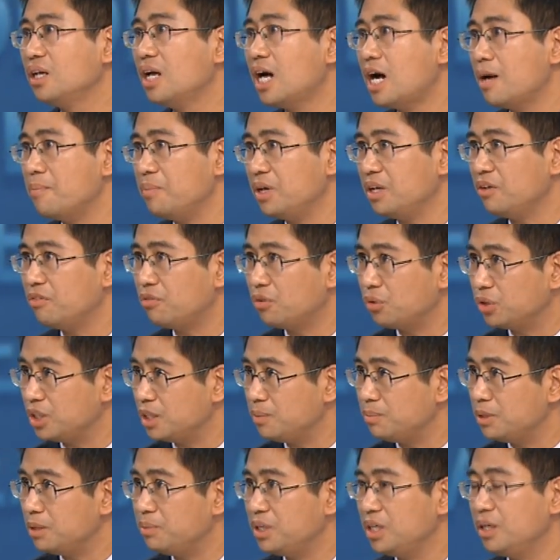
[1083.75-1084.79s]
I mean, for
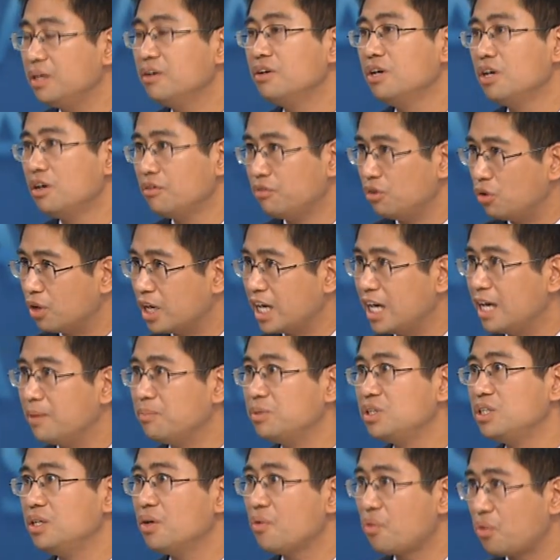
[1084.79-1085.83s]
DPP, for
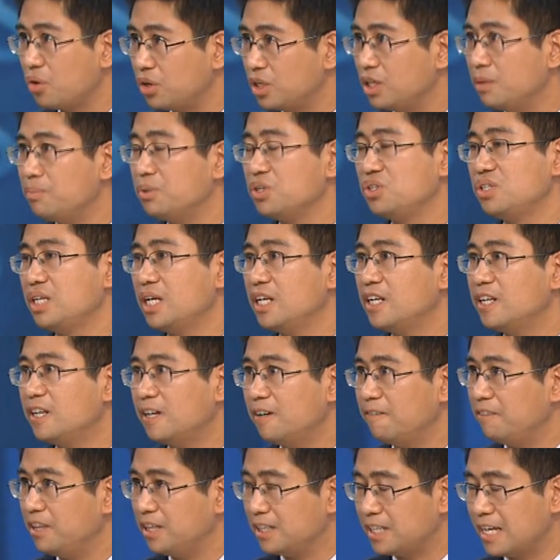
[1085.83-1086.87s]
KMT, 30%
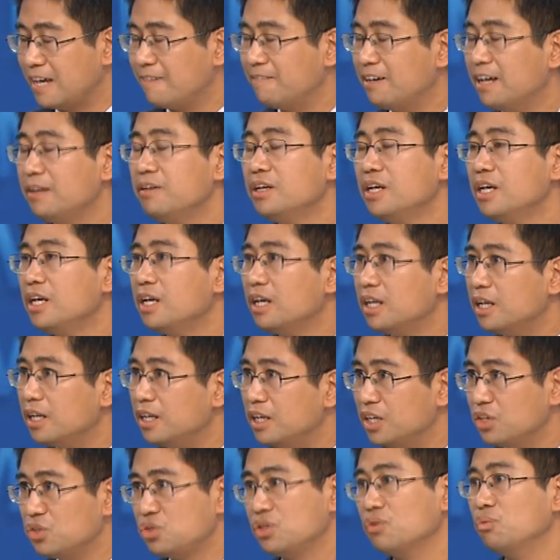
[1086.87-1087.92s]
of the
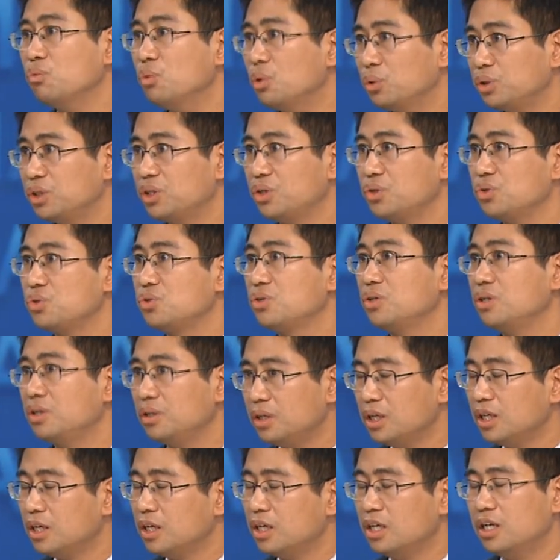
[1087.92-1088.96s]
Taiwanese voters
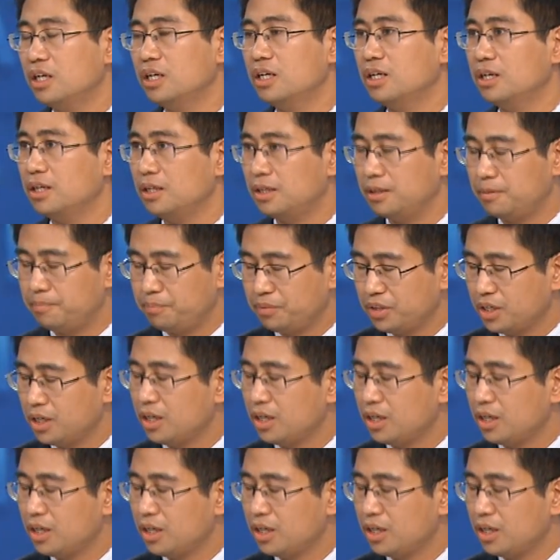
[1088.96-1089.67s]
uh, are,